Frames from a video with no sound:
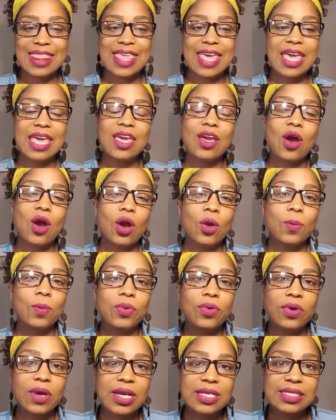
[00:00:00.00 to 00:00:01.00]
They are
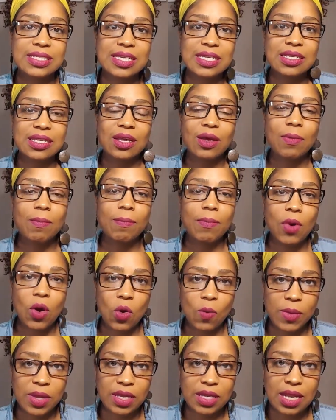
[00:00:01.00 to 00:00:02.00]
present
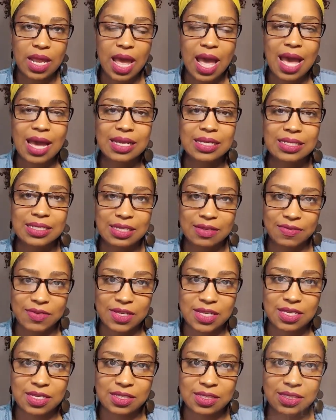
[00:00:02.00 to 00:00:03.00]
moment
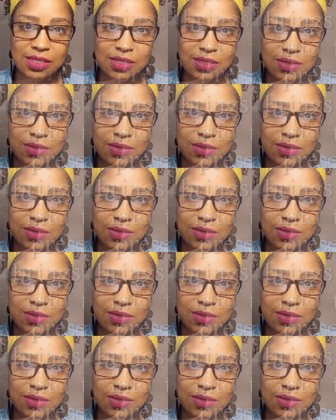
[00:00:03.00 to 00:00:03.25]
activities.